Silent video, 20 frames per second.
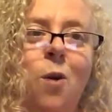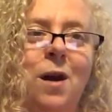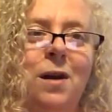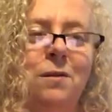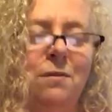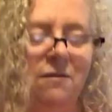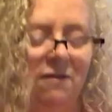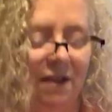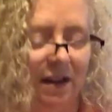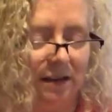
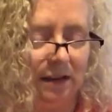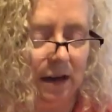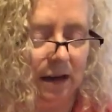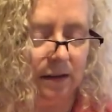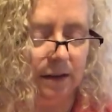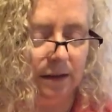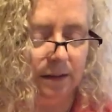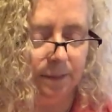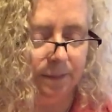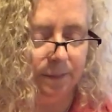We've
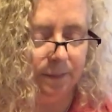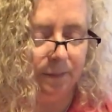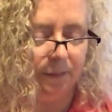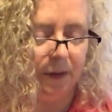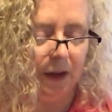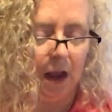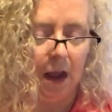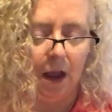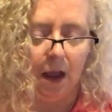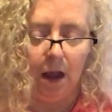leaned into
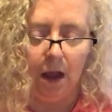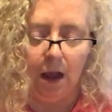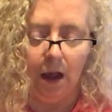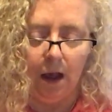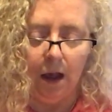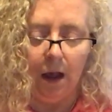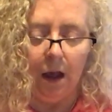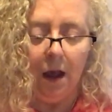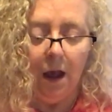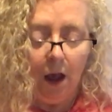quantum
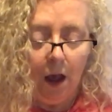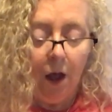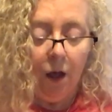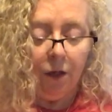physics.